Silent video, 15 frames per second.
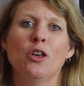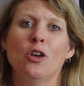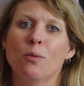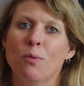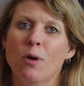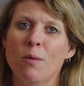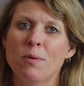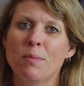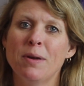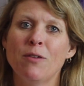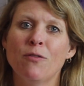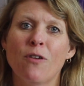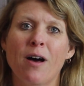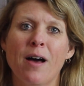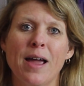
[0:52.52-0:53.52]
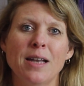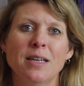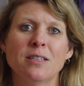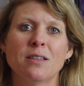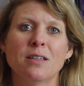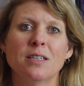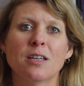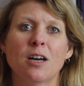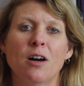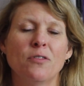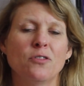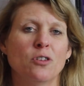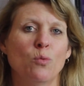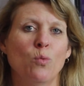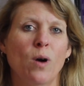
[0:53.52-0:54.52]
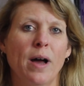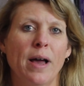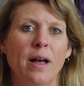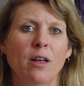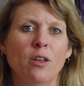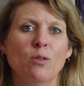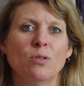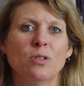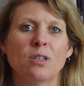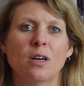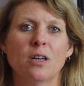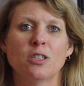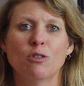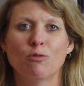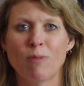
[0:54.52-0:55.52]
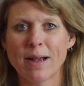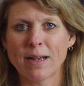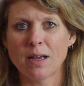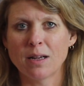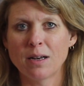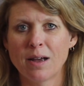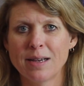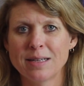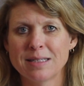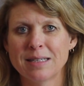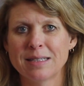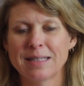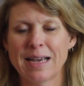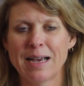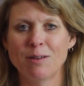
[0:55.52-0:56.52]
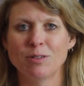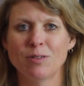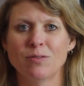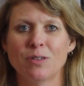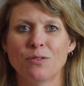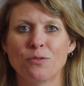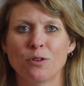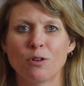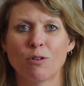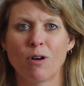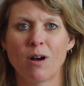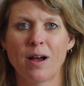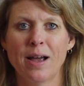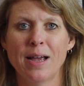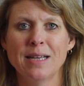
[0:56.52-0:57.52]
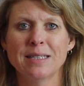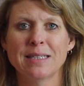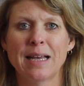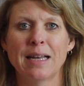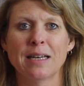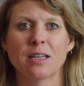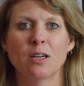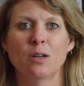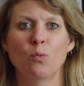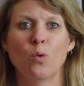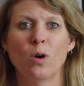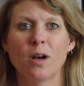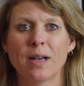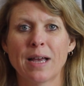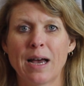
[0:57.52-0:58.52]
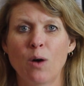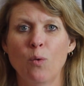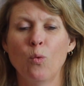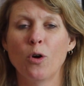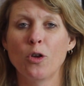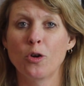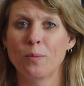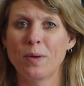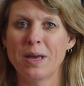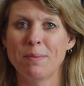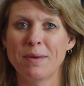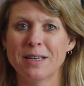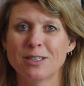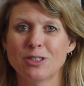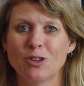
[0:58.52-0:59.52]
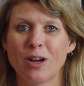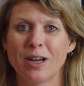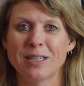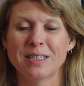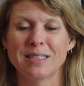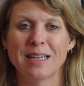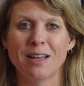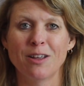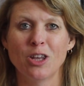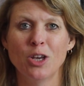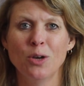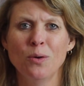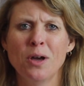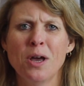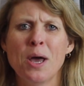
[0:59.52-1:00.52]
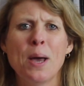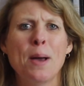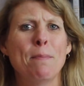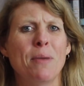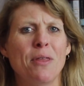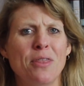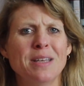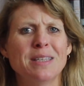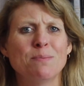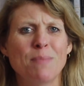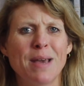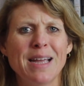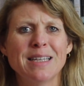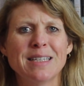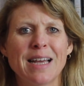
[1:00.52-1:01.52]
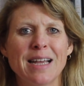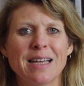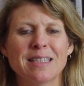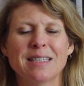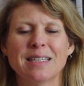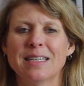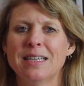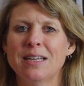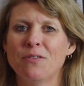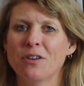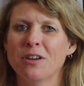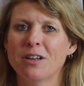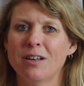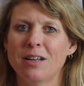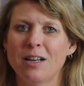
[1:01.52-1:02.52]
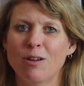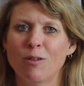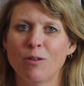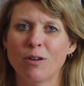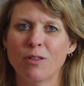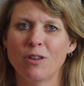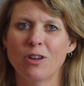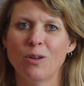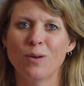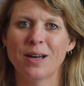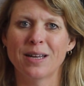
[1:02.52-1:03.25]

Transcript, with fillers: You'll probably find that after a while you start to recognise the sound of different cries and can work out what your baby is trying to tell you, but this may take significantly longer than you